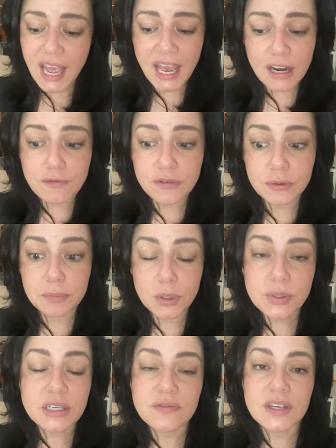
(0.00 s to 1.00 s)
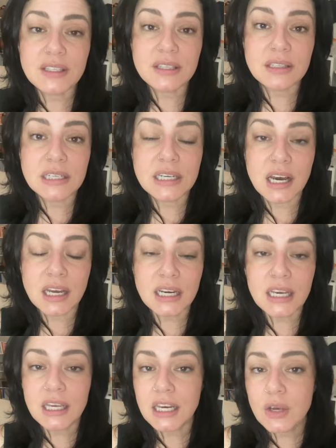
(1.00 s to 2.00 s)
and for most of us it's not
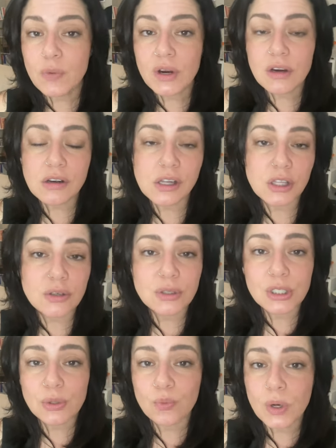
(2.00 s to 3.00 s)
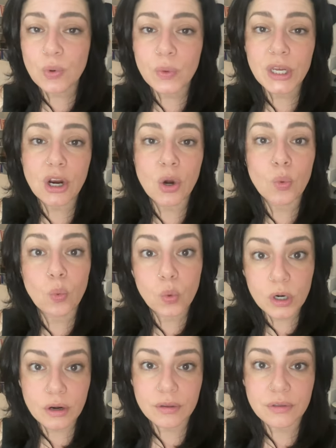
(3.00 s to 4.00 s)
anywhere close to what we are
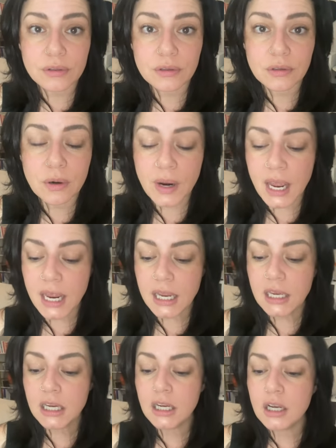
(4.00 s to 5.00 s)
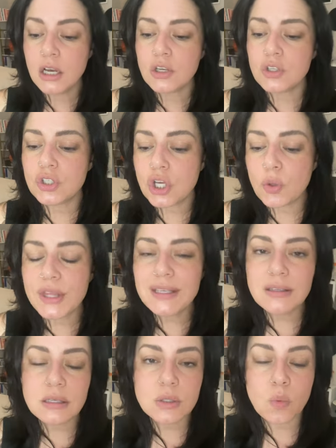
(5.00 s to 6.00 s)
worth okay so
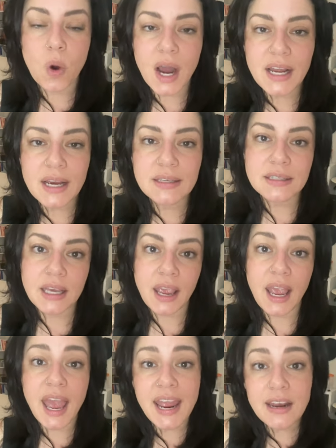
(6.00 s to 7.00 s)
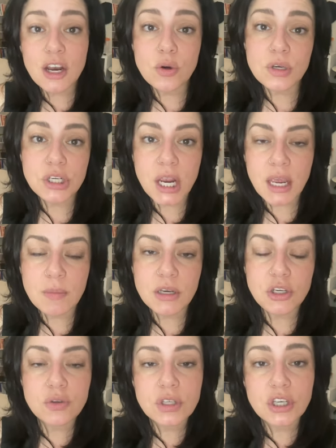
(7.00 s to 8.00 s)
this is why i say ain't no shame in
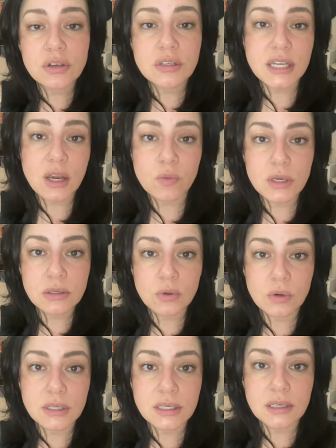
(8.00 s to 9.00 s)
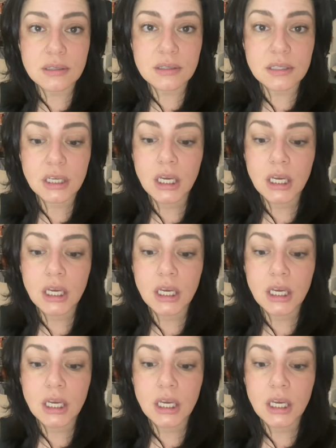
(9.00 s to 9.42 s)
using your state resources